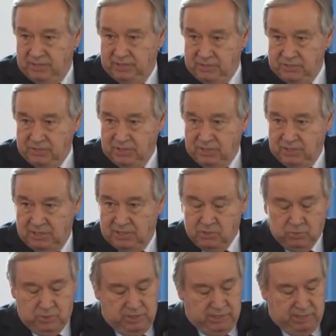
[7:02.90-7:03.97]

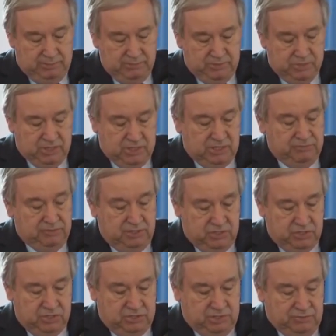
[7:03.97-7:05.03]
as we name the set of
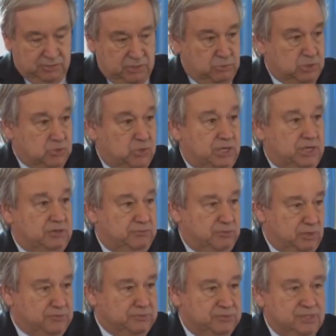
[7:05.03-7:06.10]
initiatives in which we are
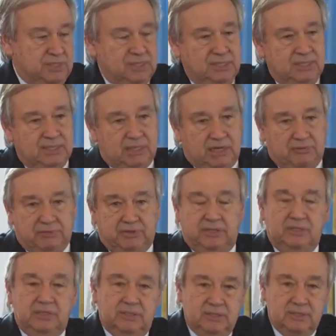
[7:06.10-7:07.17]
involved, covering